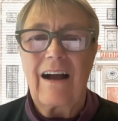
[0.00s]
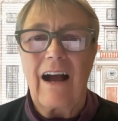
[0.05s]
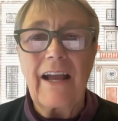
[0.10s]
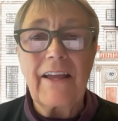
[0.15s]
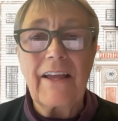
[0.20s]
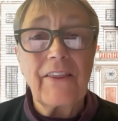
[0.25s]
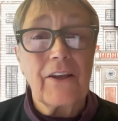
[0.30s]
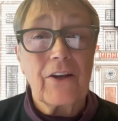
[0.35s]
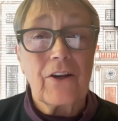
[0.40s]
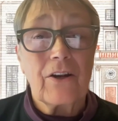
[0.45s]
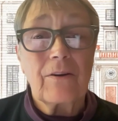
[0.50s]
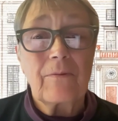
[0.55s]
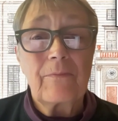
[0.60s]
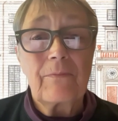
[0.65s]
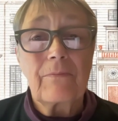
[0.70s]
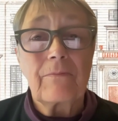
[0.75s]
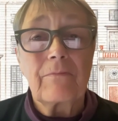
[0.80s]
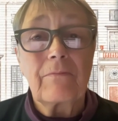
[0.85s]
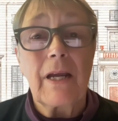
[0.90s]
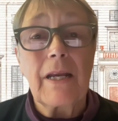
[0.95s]
Hi there.
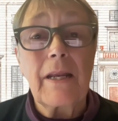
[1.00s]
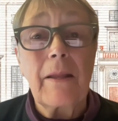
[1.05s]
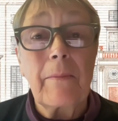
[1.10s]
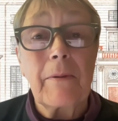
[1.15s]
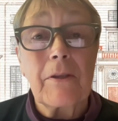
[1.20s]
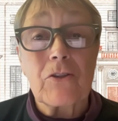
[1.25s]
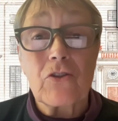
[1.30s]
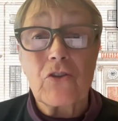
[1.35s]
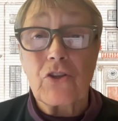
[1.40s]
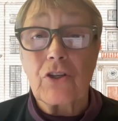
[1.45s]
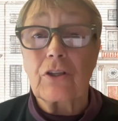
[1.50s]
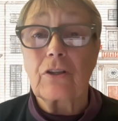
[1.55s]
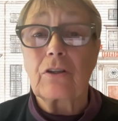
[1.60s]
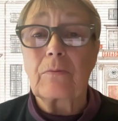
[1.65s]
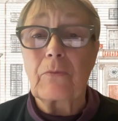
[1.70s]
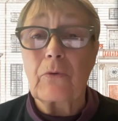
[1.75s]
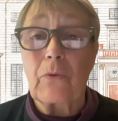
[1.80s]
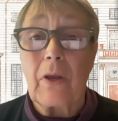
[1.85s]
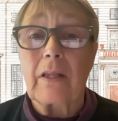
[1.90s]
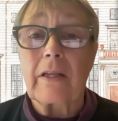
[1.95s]
My name is Jill
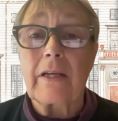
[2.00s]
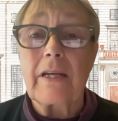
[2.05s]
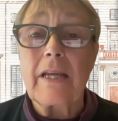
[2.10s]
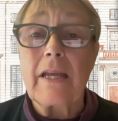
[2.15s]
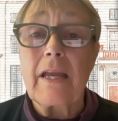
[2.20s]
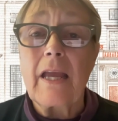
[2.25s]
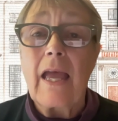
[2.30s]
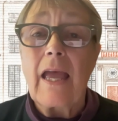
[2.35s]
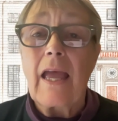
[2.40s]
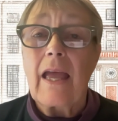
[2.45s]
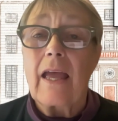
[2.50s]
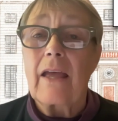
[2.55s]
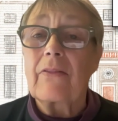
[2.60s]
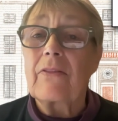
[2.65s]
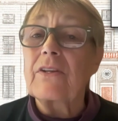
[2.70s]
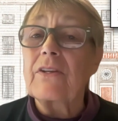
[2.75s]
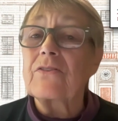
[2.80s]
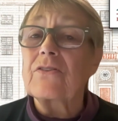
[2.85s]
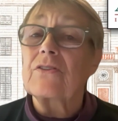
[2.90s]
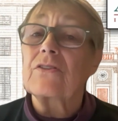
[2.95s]
Morelli,
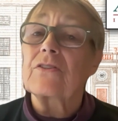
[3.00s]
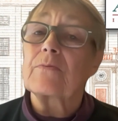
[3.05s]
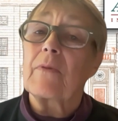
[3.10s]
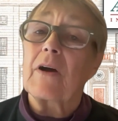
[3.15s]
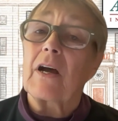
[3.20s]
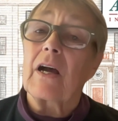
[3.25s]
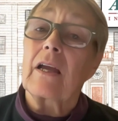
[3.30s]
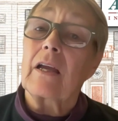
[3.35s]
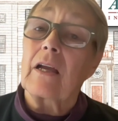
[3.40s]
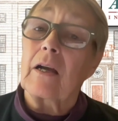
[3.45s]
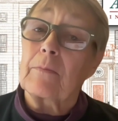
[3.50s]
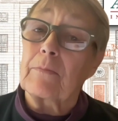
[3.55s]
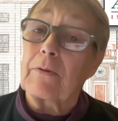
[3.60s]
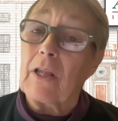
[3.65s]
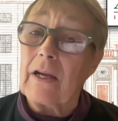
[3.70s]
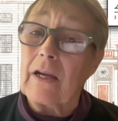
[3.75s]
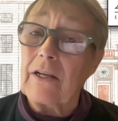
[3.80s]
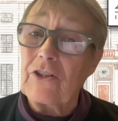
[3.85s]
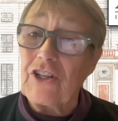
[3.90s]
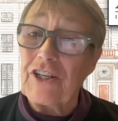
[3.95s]
and this is my
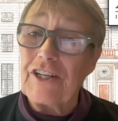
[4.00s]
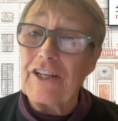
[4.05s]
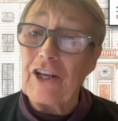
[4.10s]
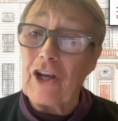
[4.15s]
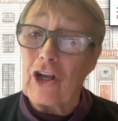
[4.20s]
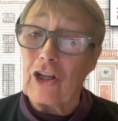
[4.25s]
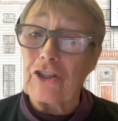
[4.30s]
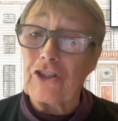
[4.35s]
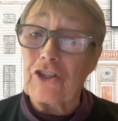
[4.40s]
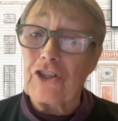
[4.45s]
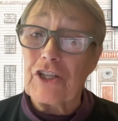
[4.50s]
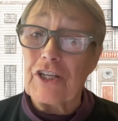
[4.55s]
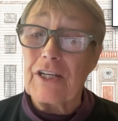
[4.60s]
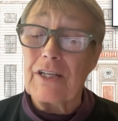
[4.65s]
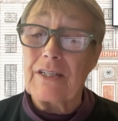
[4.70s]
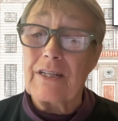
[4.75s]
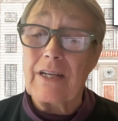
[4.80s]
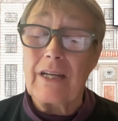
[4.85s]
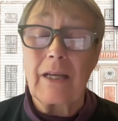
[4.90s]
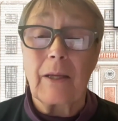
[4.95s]
applied
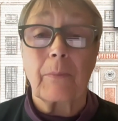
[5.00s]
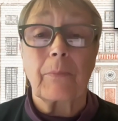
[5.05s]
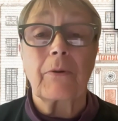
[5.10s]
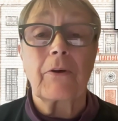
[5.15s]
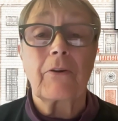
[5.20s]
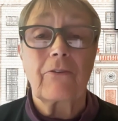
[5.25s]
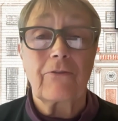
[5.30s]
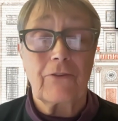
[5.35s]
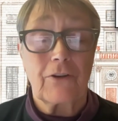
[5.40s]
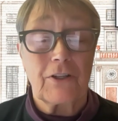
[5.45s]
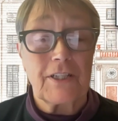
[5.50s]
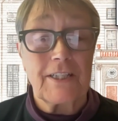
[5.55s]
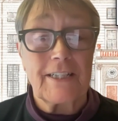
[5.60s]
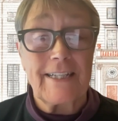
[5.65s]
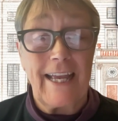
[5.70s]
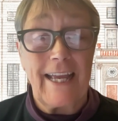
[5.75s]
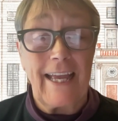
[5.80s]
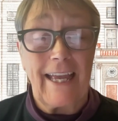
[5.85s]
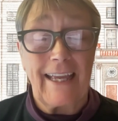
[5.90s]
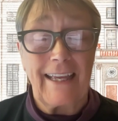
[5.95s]
genealogy tip for
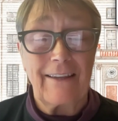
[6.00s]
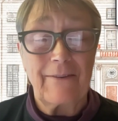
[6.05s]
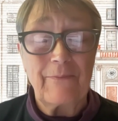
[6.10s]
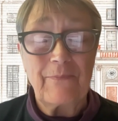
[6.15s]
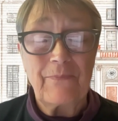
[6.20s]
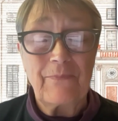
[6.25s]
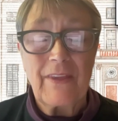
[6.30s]
today.